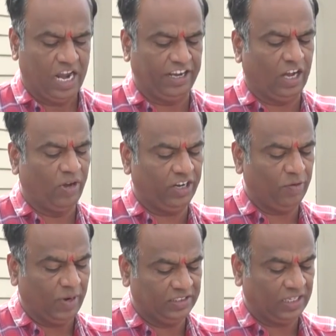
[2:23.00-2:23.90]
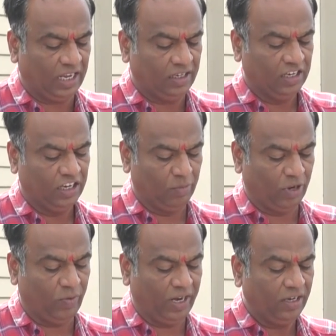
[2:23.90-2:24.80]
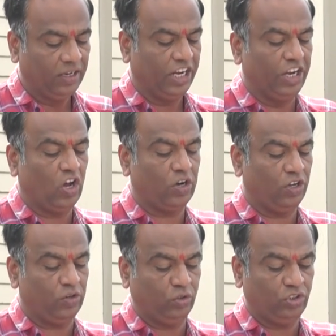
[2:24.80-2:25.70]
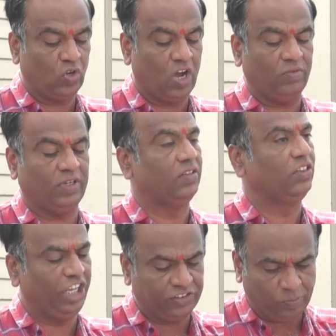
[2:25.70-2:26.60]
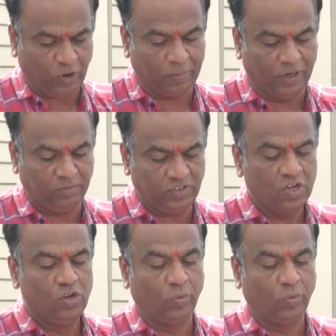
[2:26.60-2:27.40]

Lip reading: And our demands are, number one, in order to solve these problems,